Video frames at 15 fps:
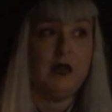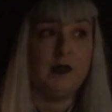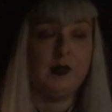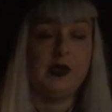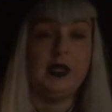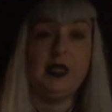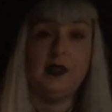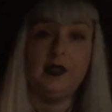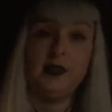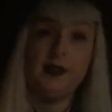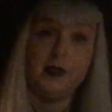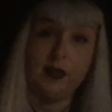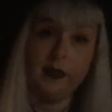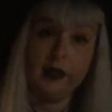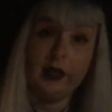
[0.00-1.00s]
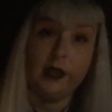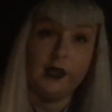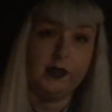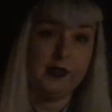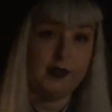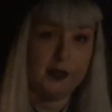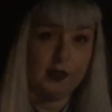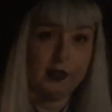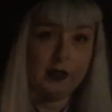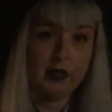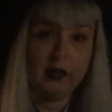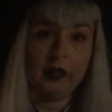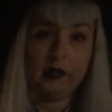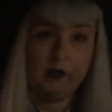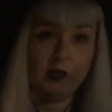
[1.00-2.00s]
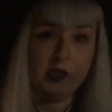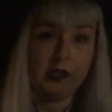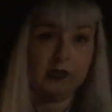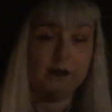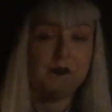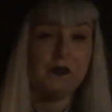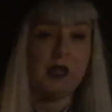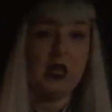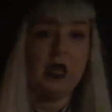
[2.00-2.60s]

I was like, is he still there? Is he still there? And he was.